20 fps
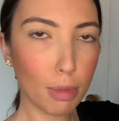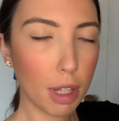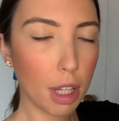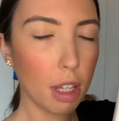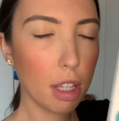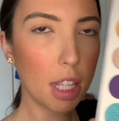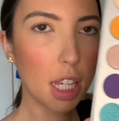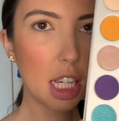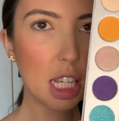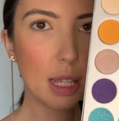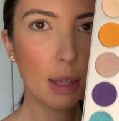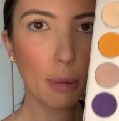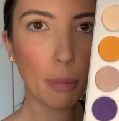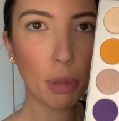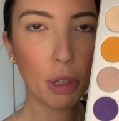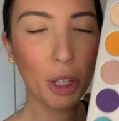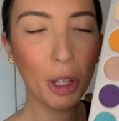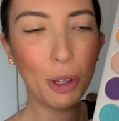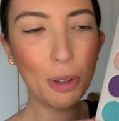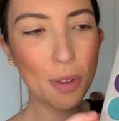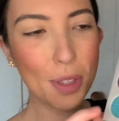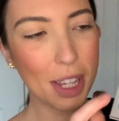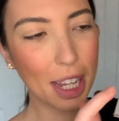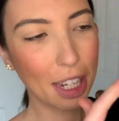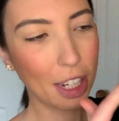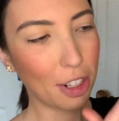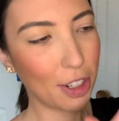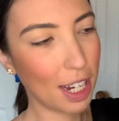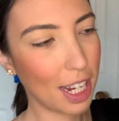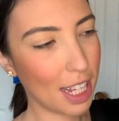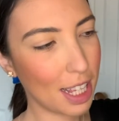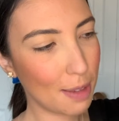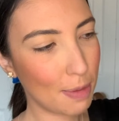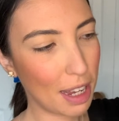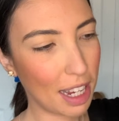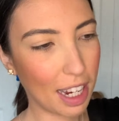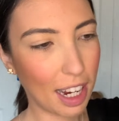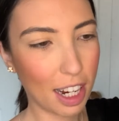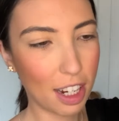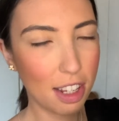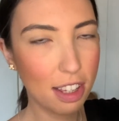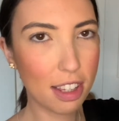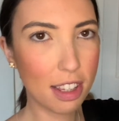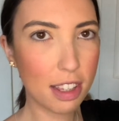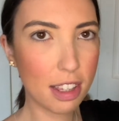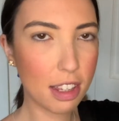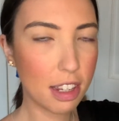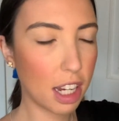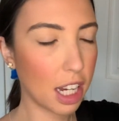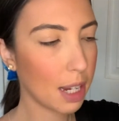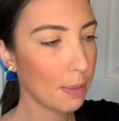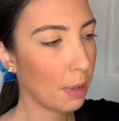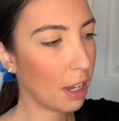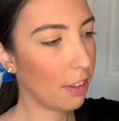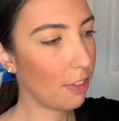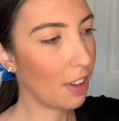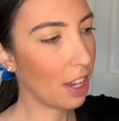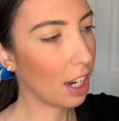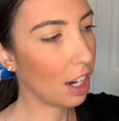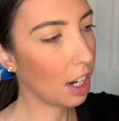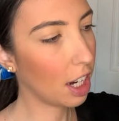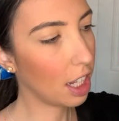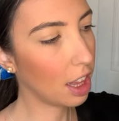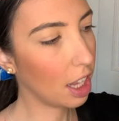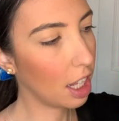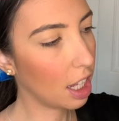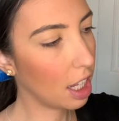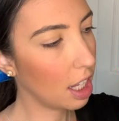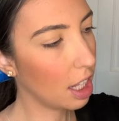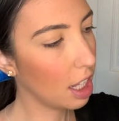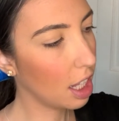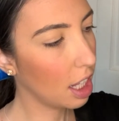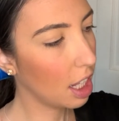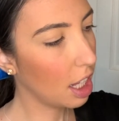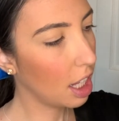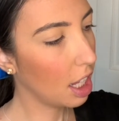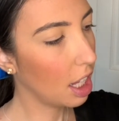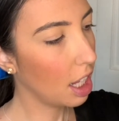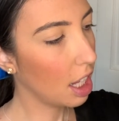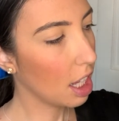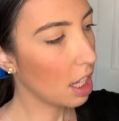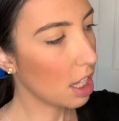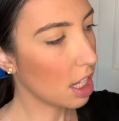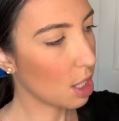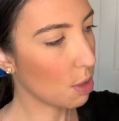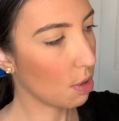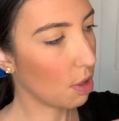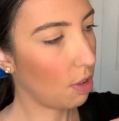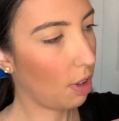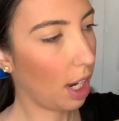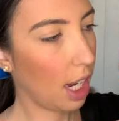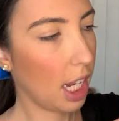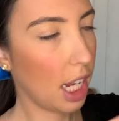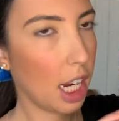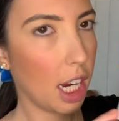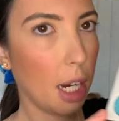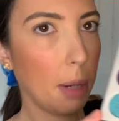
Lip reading: these blues and greens back here. I just stuck my finger in this one right here,